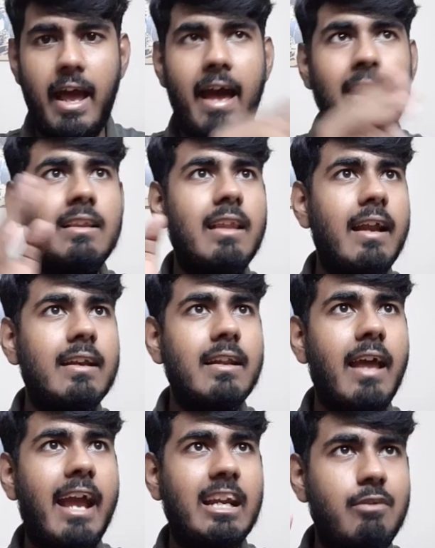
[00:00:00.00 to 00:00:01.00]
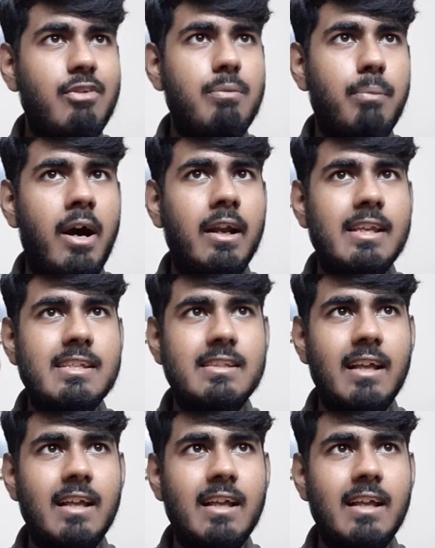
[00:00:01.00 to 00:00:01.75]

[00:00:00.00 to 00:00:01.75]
and that activity bar is